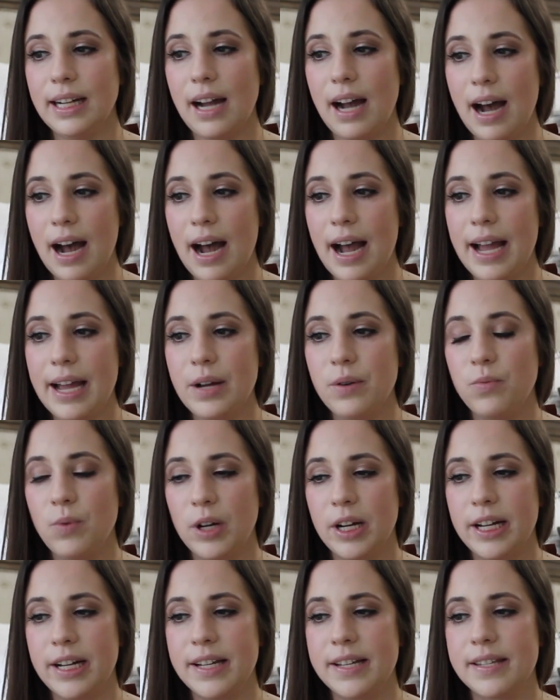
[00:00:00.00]
I
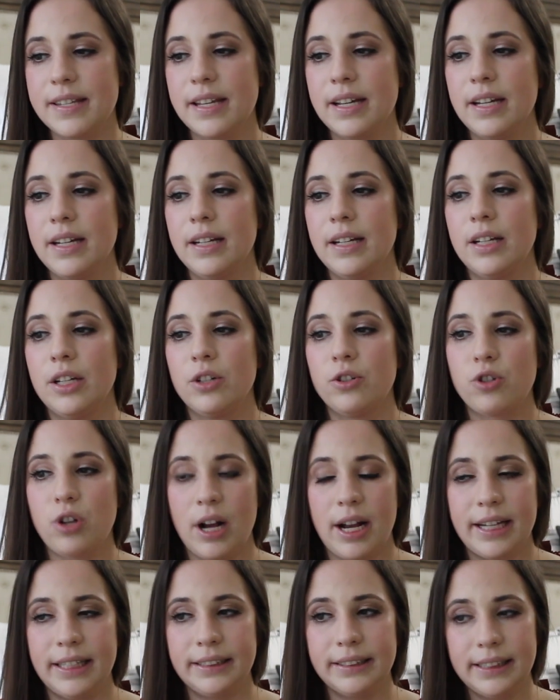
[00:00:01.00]
was
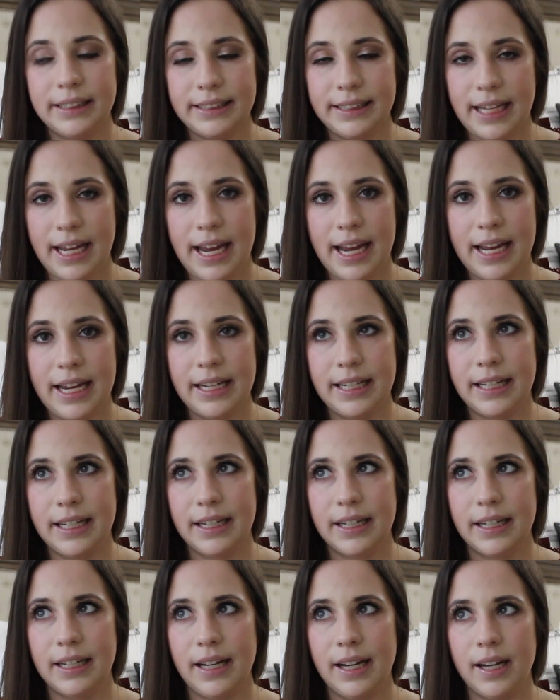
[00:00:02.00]
trying to take
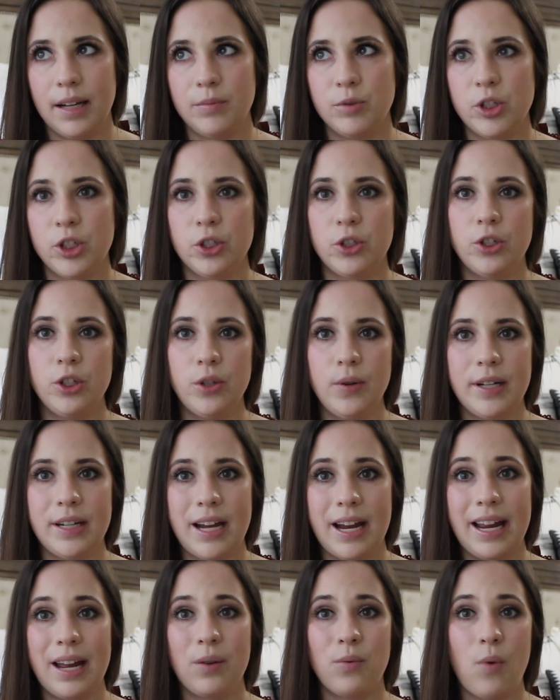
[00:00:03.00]
just 2 at
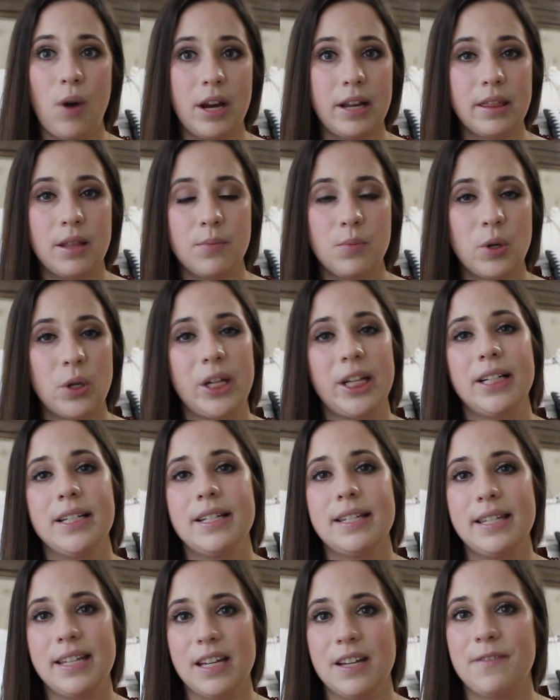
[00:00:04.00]
night and 1 in the morning,
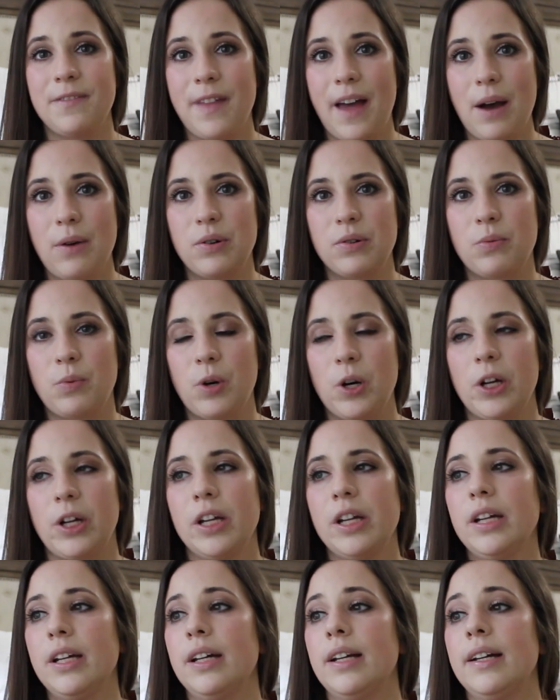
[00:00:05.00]
see if that would
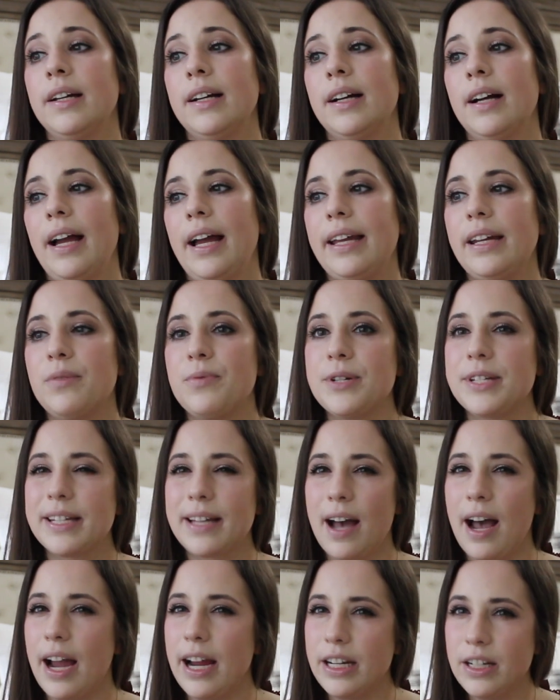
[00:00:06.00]
work. And it was
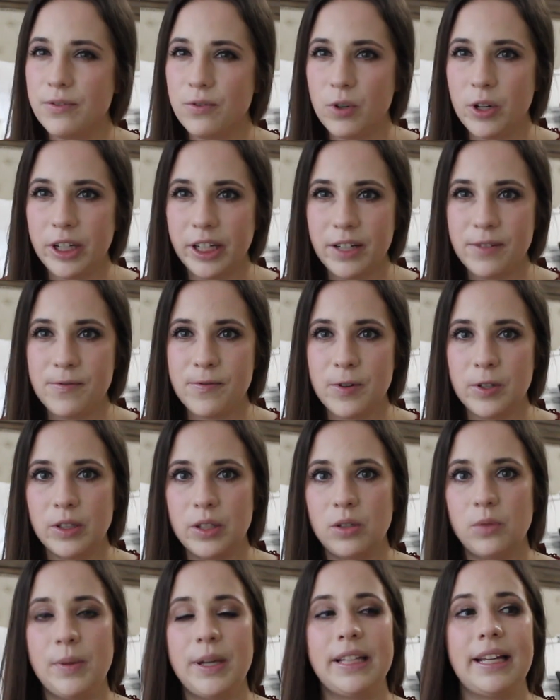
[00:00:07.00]
kind of working for a
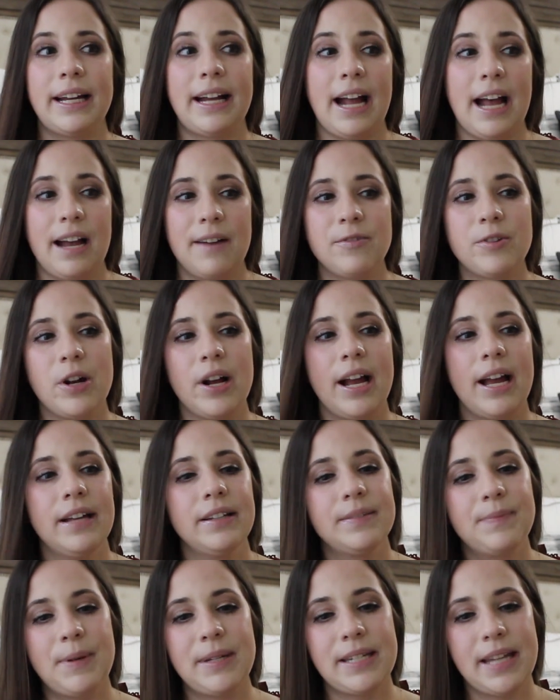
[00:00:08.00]
little bit. Like after I
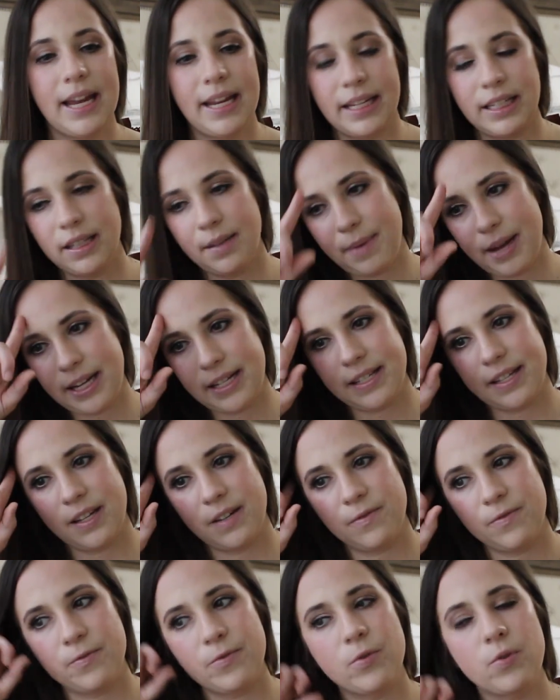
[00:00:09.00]
had been taking the
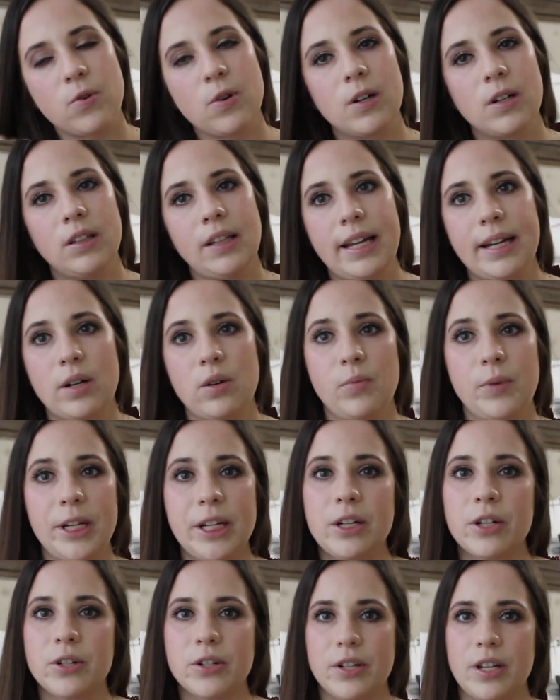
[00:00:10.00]
medicine for like a
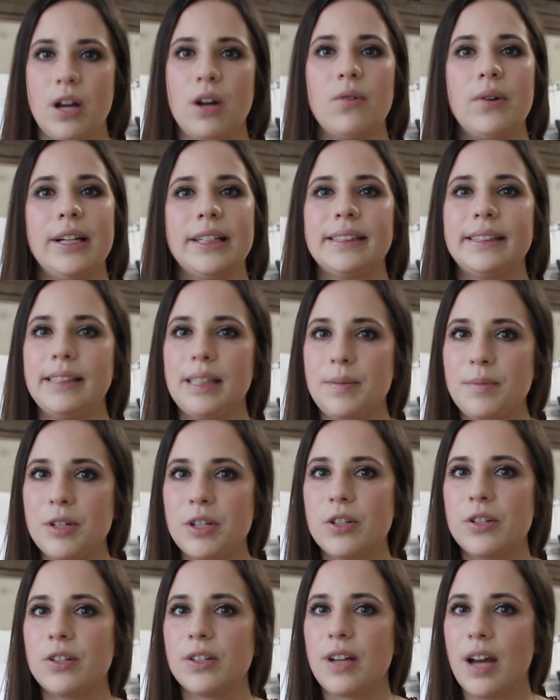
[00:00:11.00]
week or so, it seemed
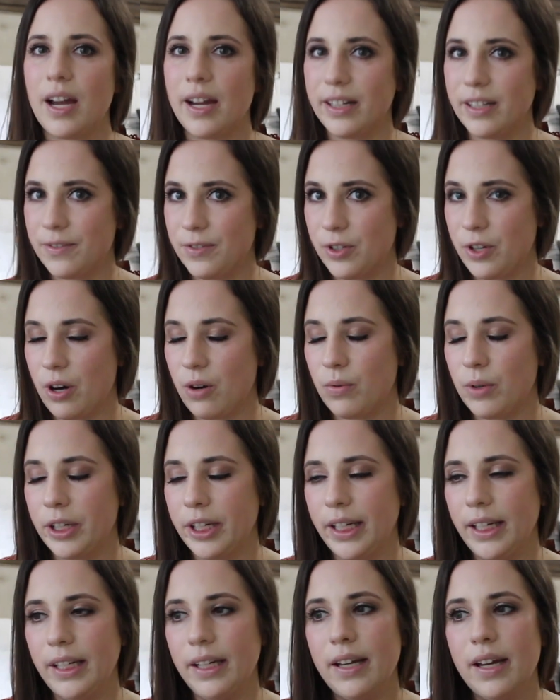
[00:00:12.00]
to kind of start
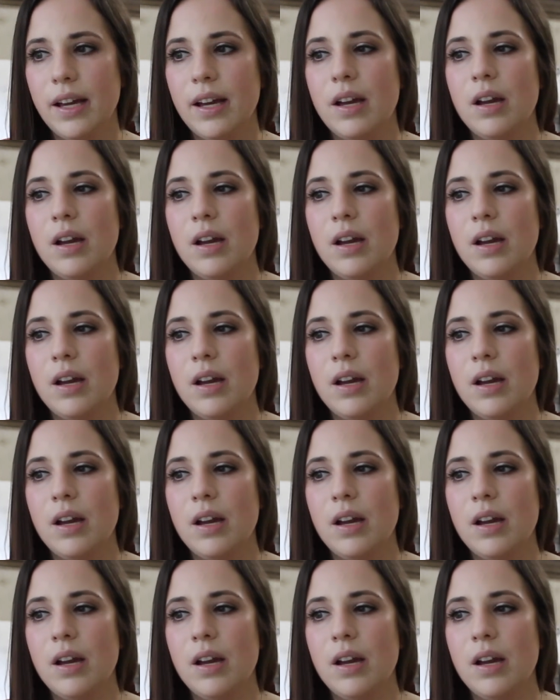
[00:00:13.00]
working,